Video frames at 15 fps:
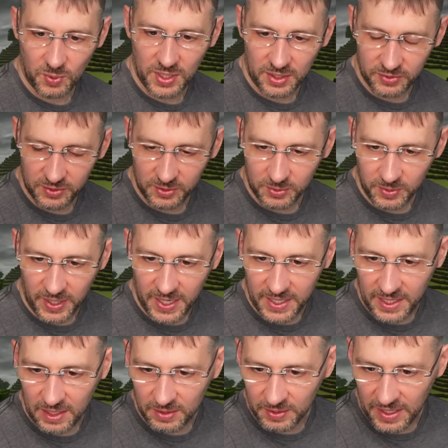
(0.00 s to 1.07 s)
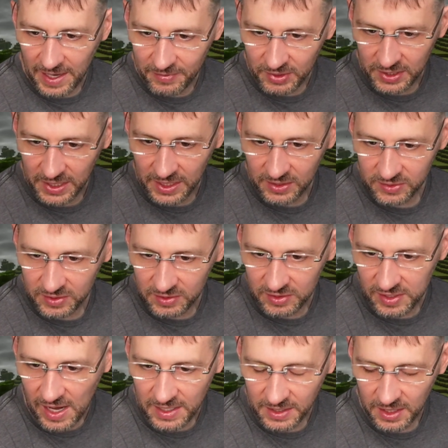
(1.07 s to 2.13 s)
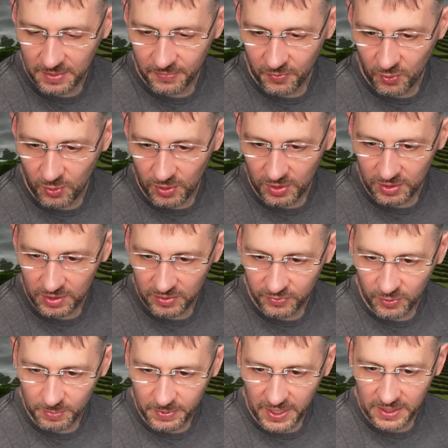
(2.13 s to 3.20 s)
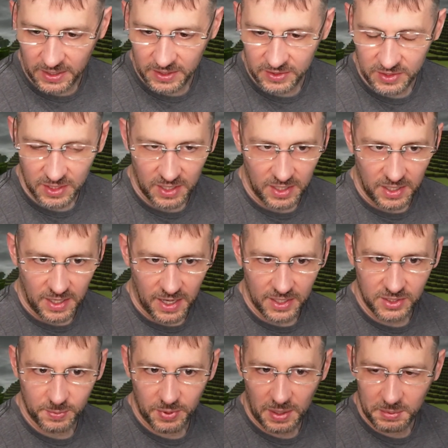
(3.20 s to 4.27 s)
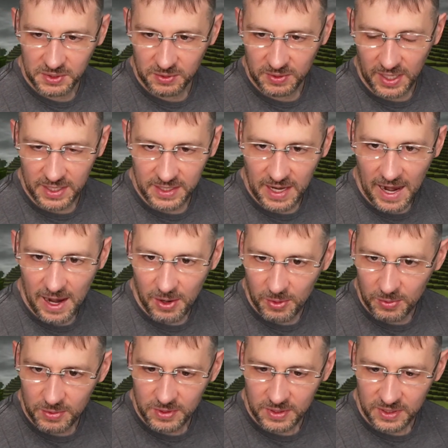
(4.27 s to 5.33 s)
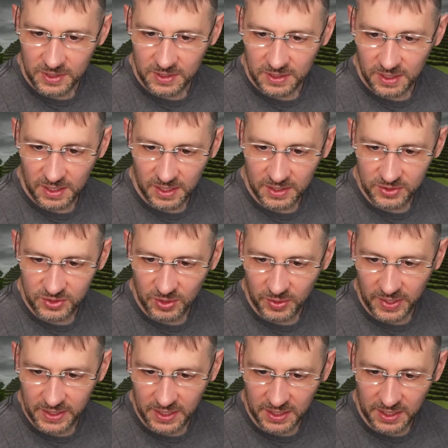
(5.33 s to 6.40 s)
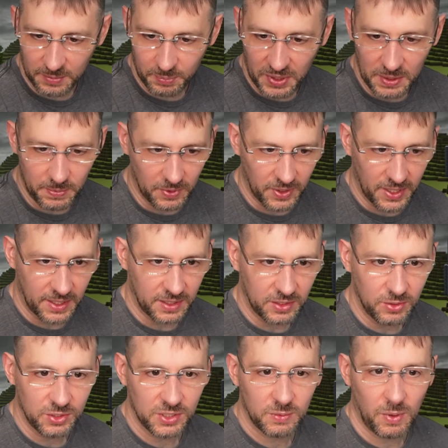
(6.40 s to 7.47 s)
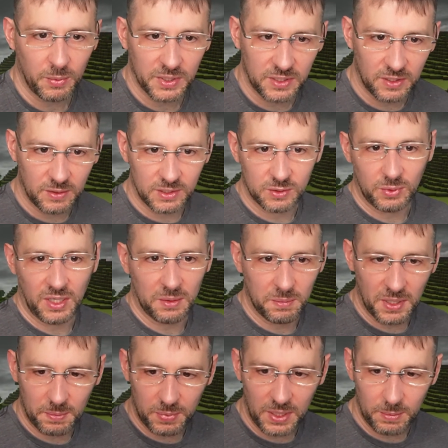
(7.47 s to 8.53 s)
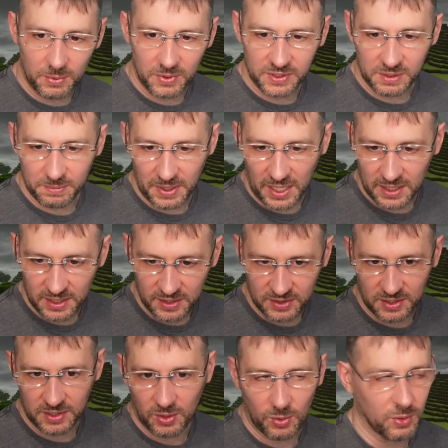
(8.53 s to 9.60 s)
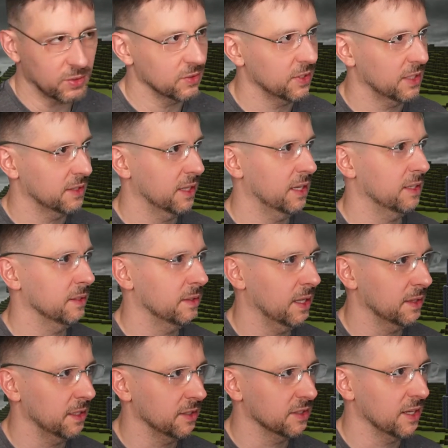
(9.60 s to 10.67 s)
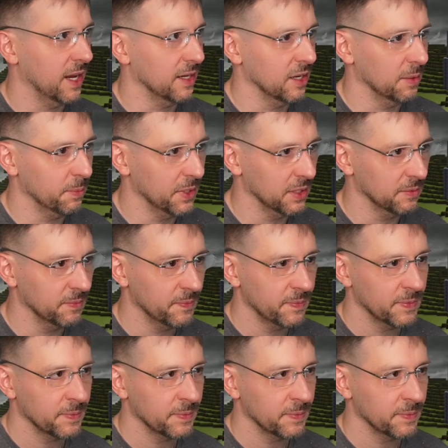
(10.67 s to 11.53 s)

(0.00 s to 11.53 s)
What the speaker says: what I'll do, and I'll have a link to signing up for betas. I should probably do that now so that I can get people in. And usually, what we do is we admit people into betas in the order that they sign up in.